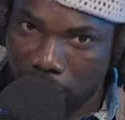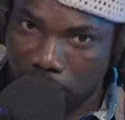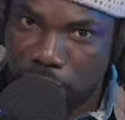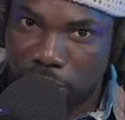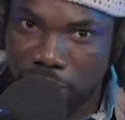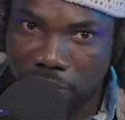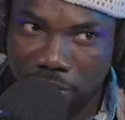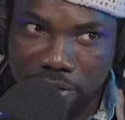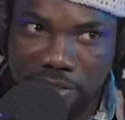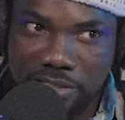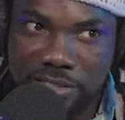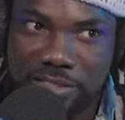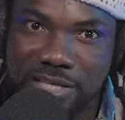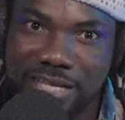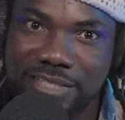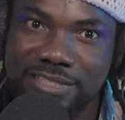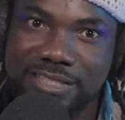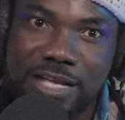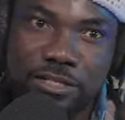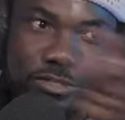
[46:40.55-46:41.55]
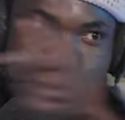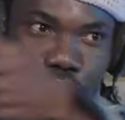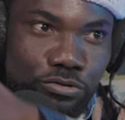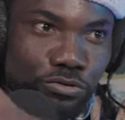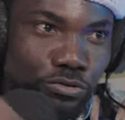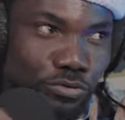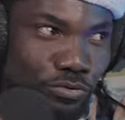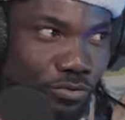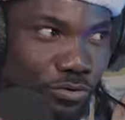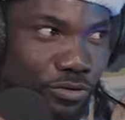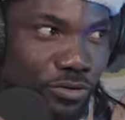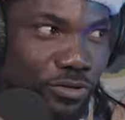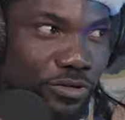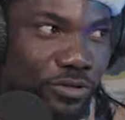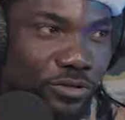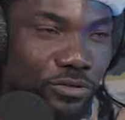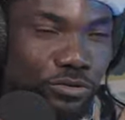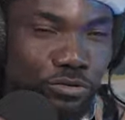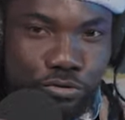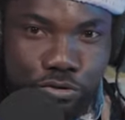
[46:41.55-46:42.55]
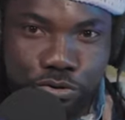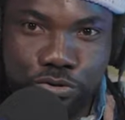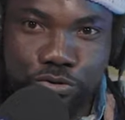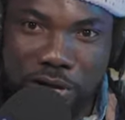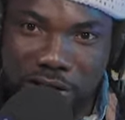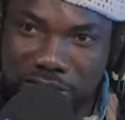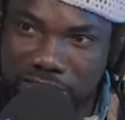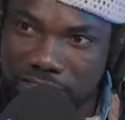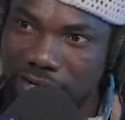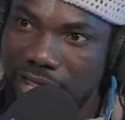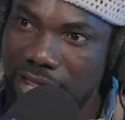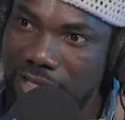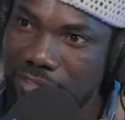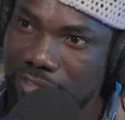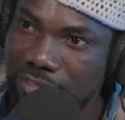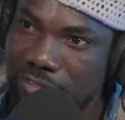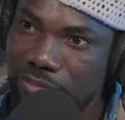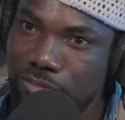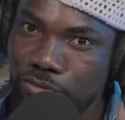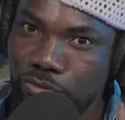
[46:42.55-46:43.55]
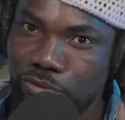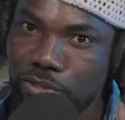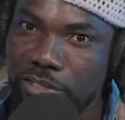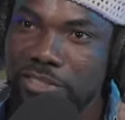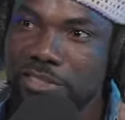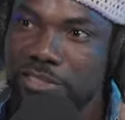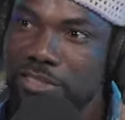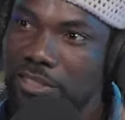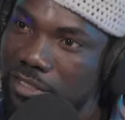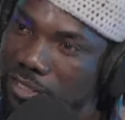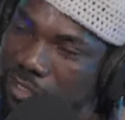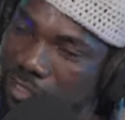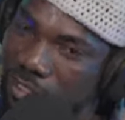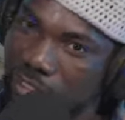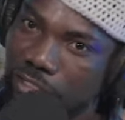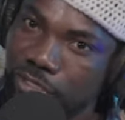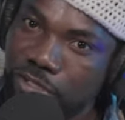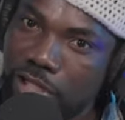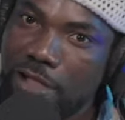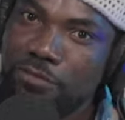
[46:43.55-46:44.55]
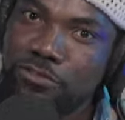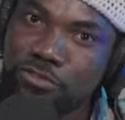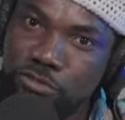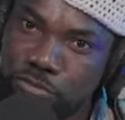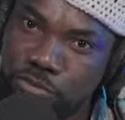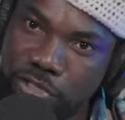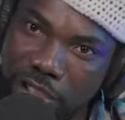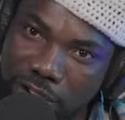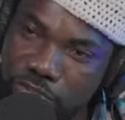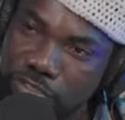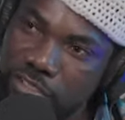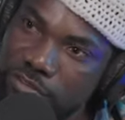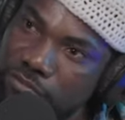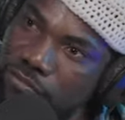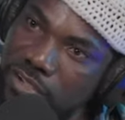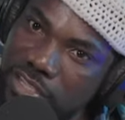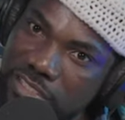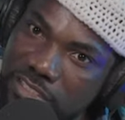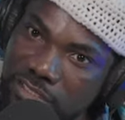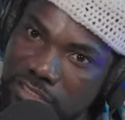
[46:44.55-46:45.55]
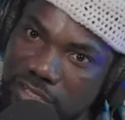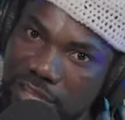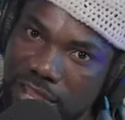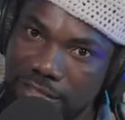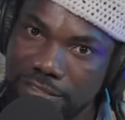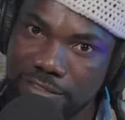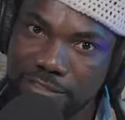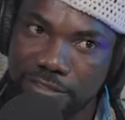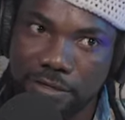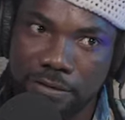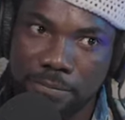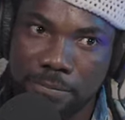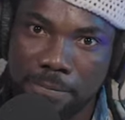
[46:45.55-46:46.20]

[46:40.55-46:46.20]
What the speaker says: appearance is attached to you as an artist. So you have to invest in that.